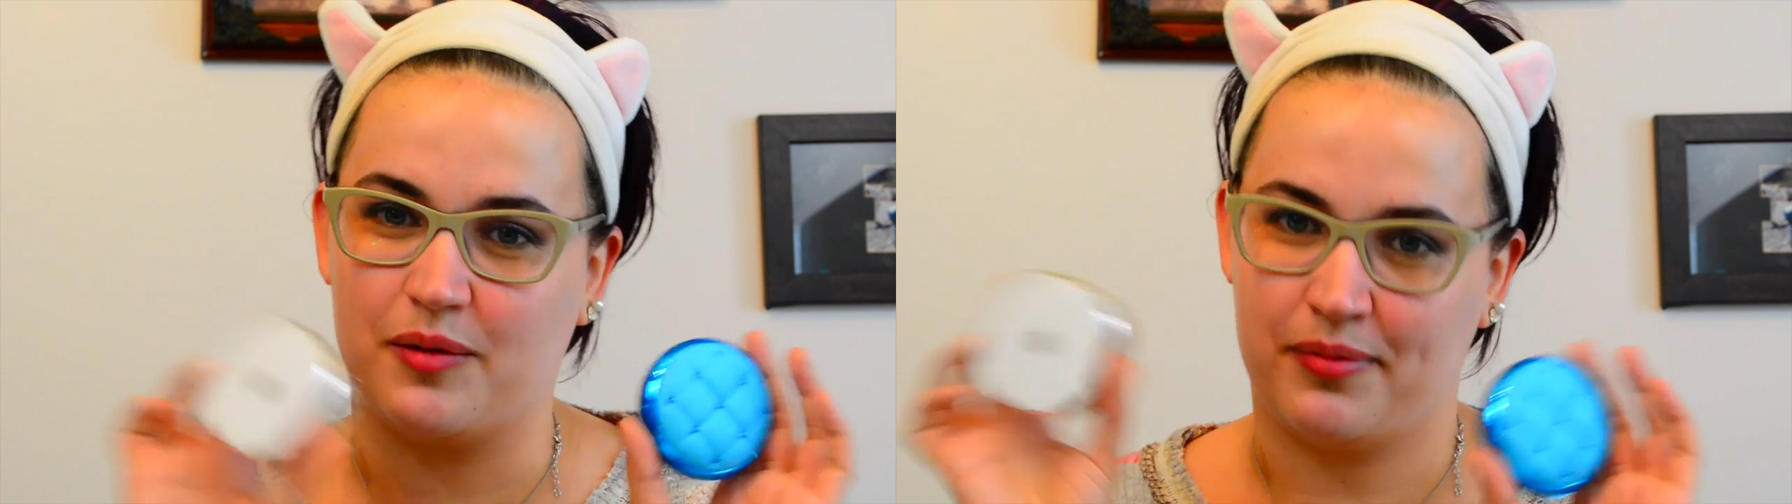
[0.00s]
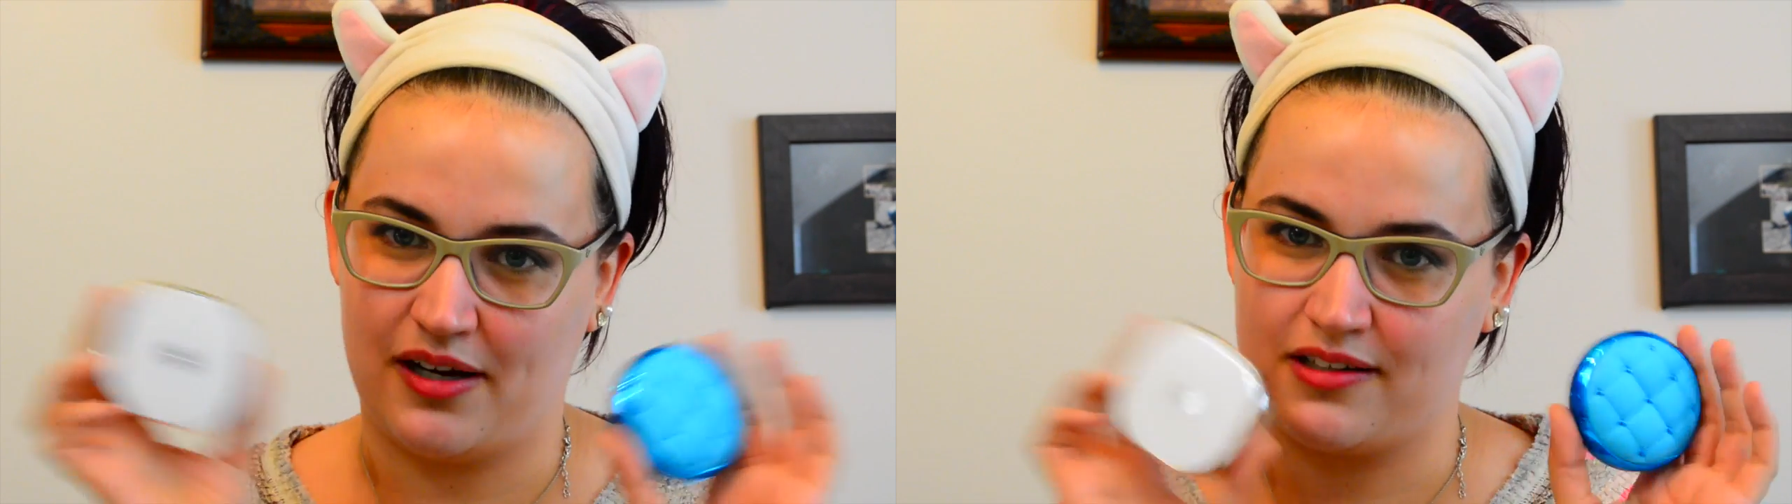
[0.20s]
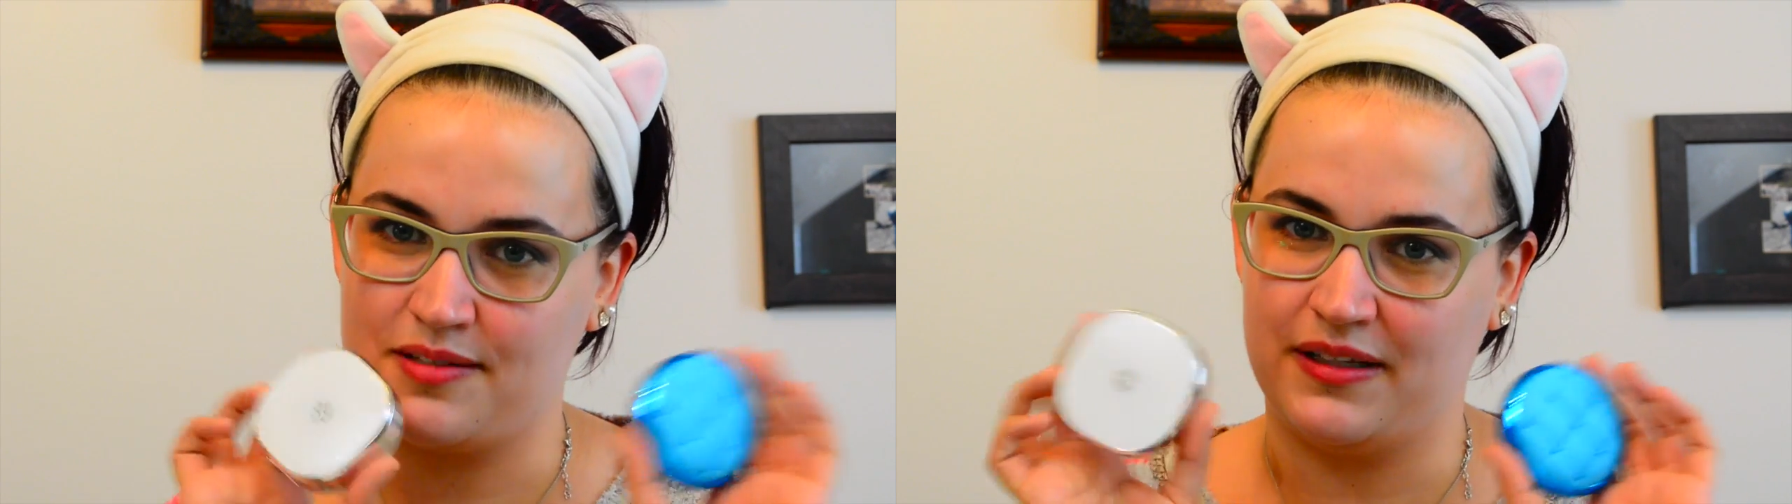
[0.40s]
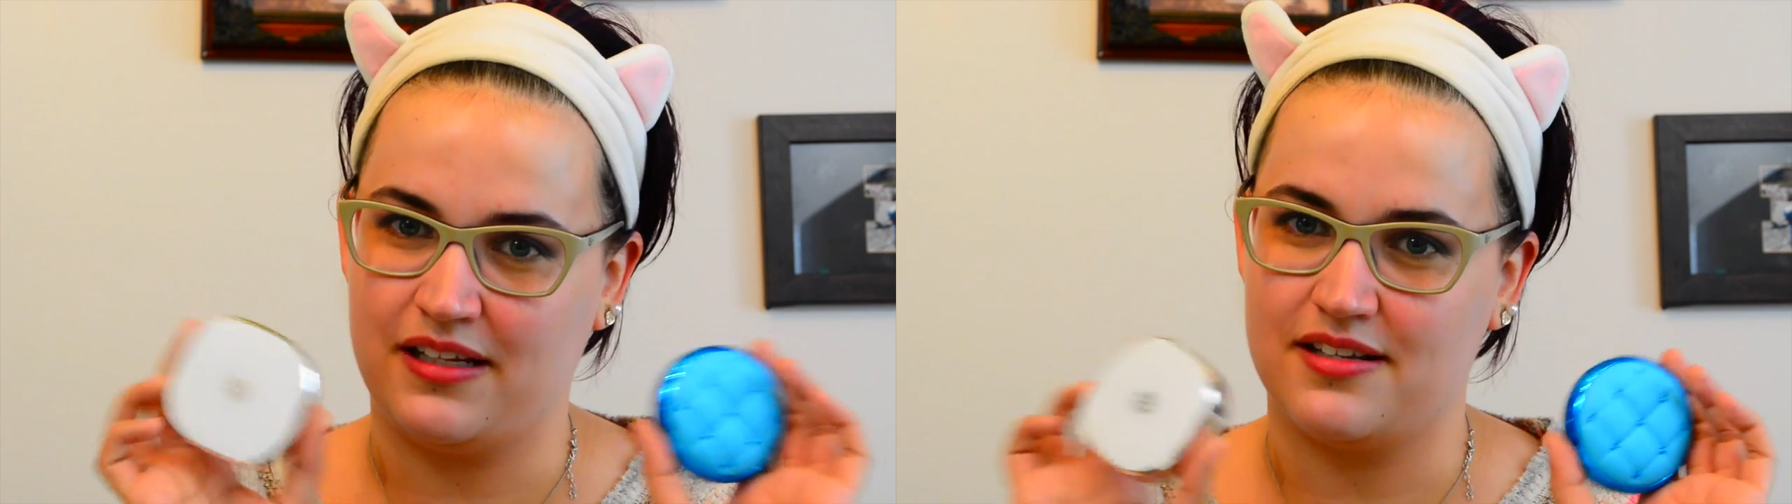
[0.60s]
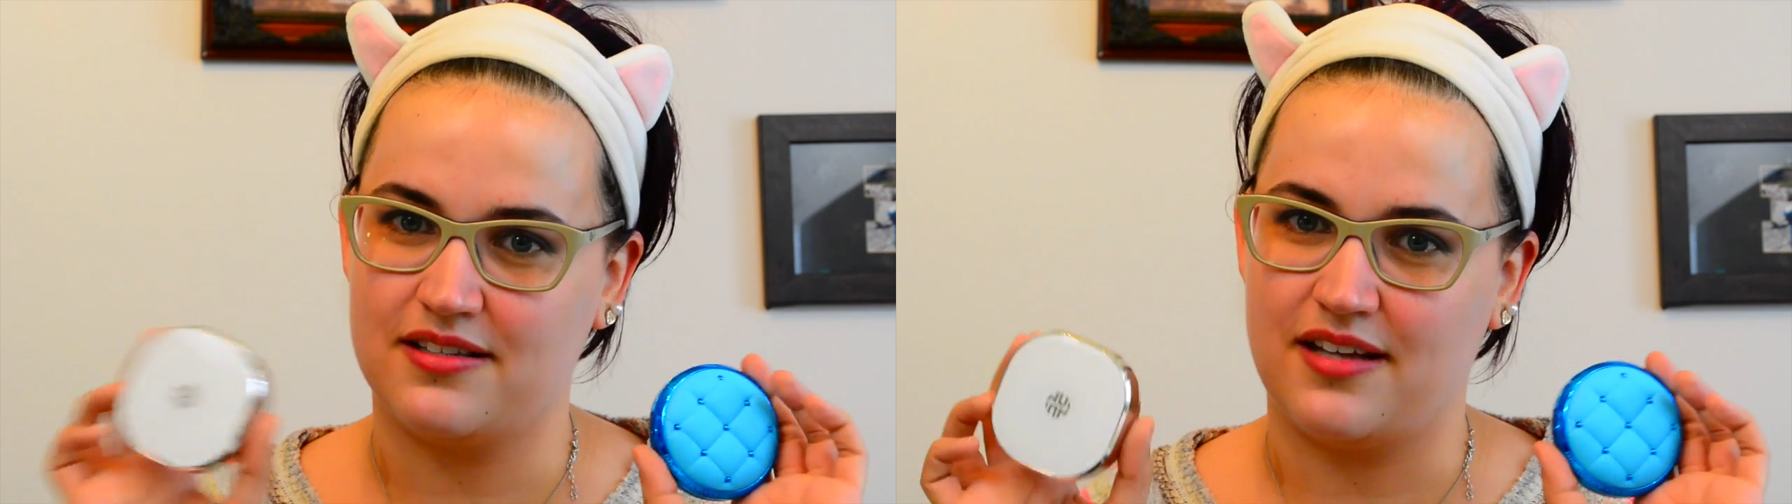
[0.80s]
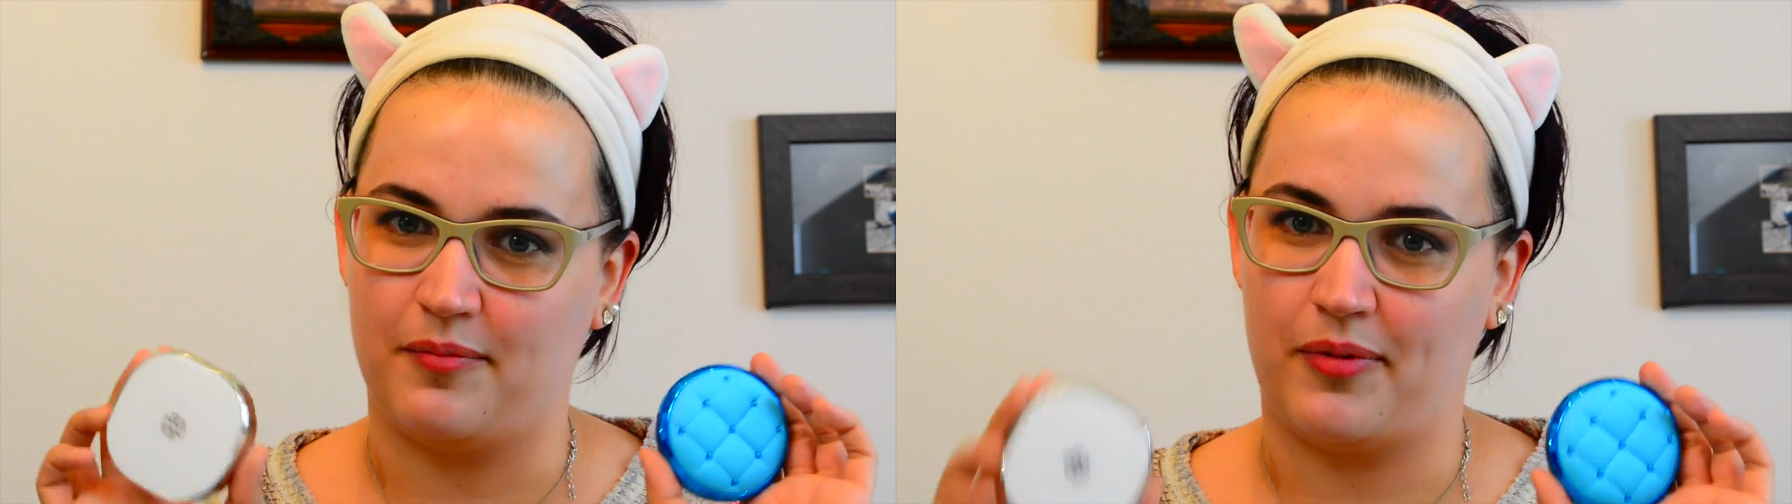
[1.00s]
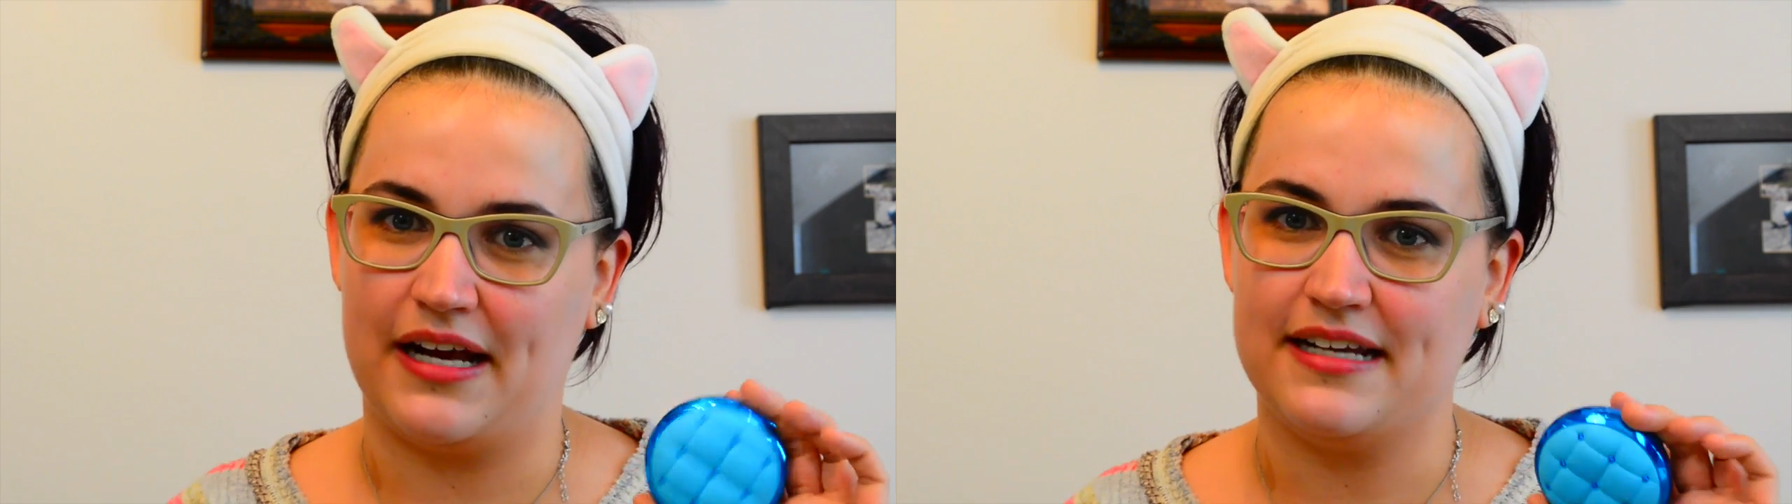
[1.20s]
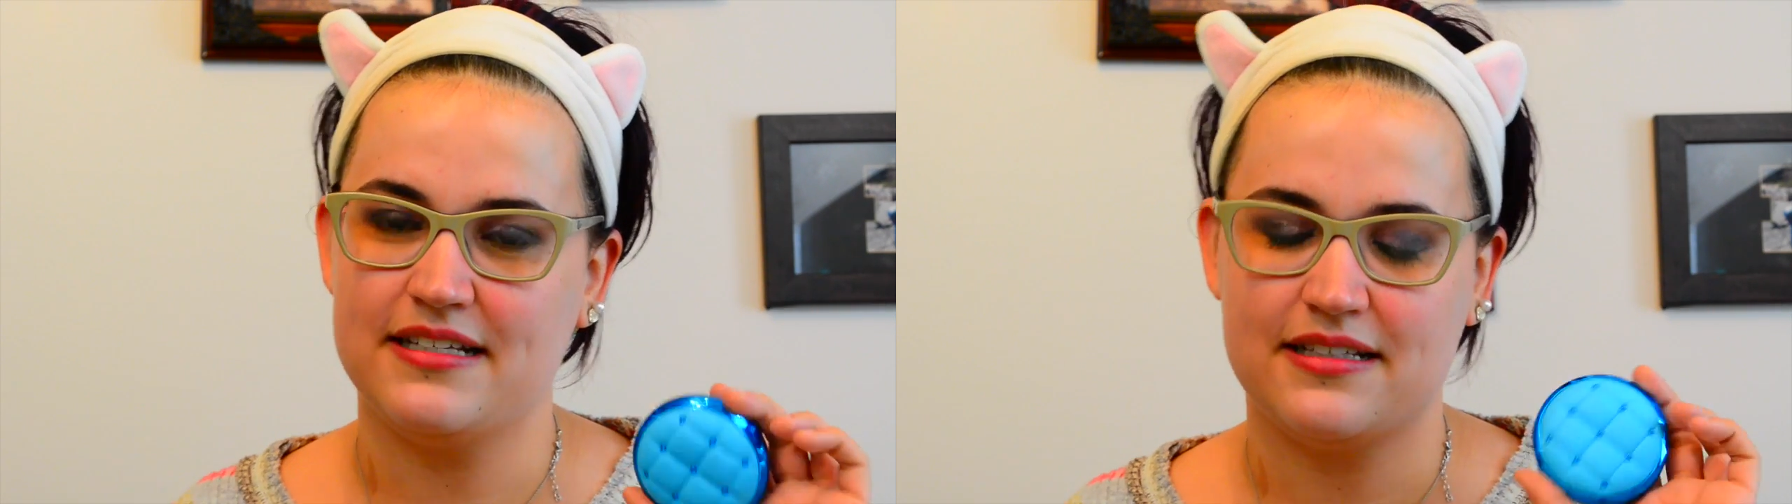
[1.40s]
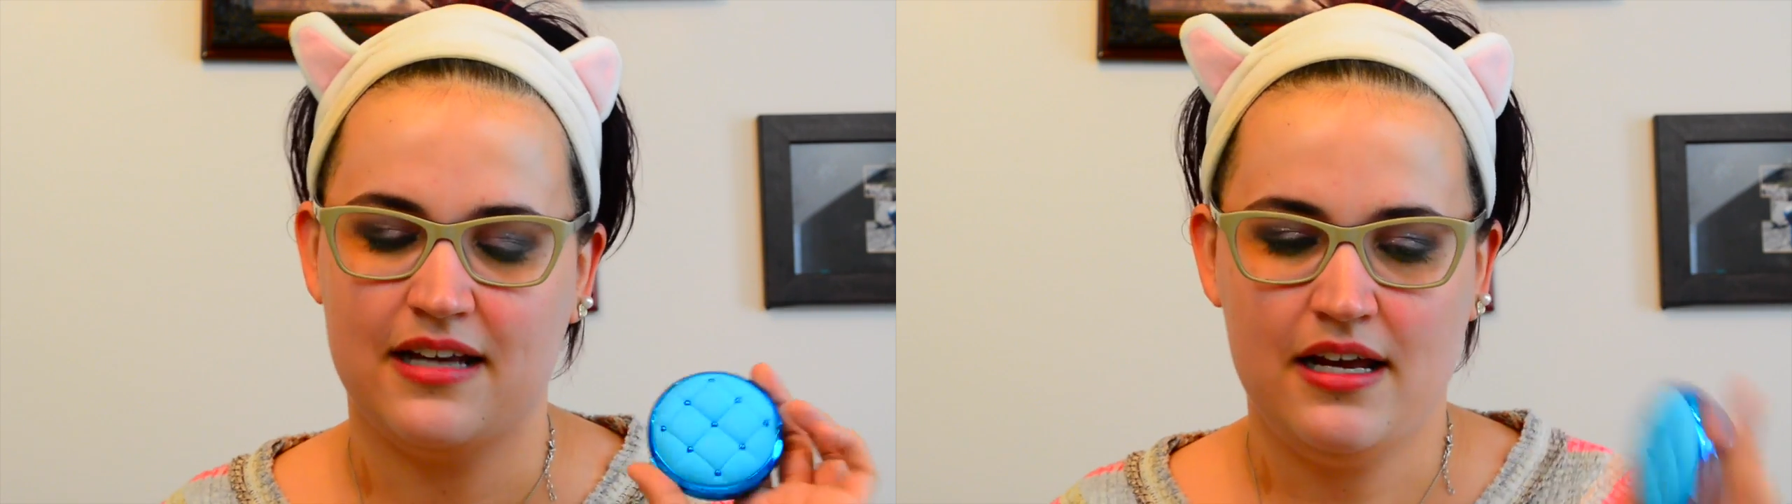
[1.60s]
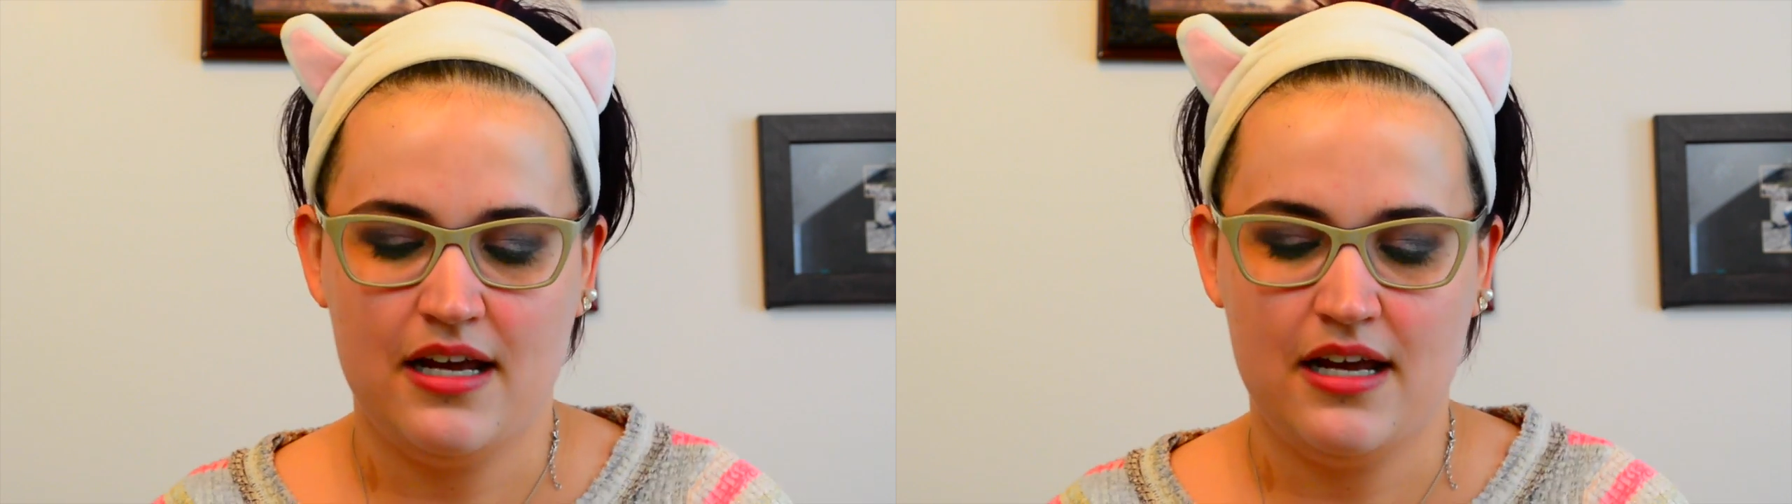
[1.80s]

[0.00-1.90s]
approximately the same price.